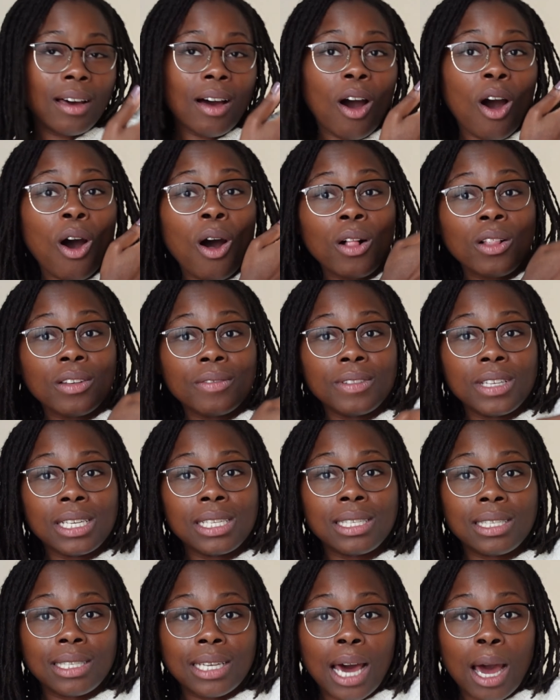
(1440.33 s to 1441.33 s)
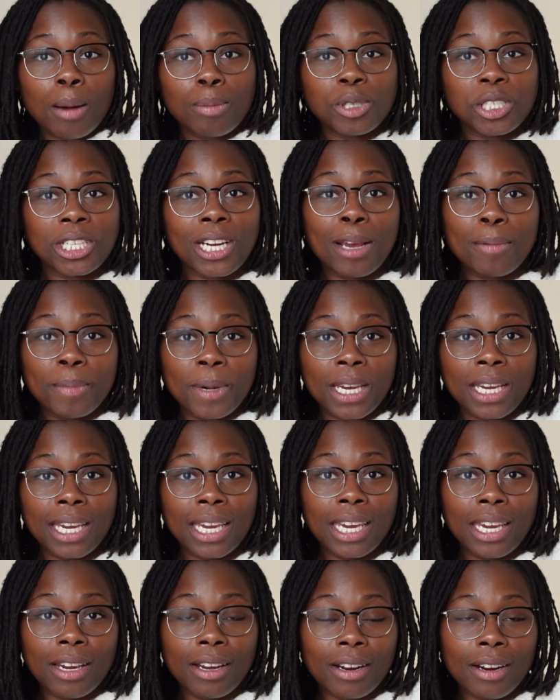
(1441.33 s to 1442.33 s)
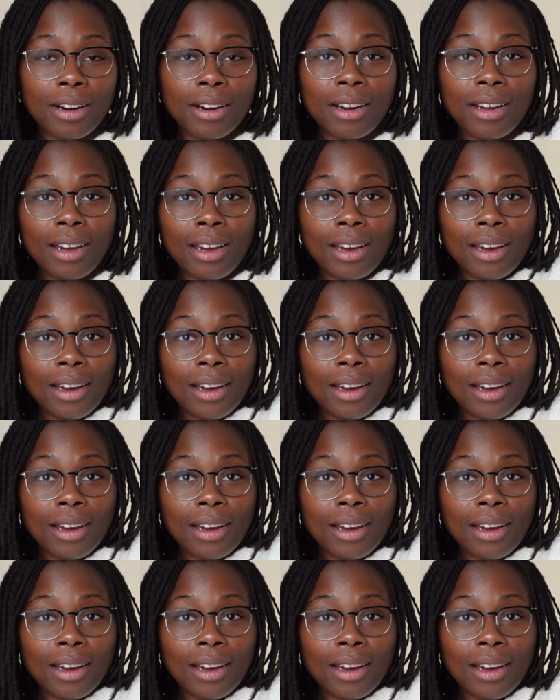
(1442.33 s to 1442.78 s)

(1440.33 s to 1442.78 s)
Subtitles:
all of this top shaping here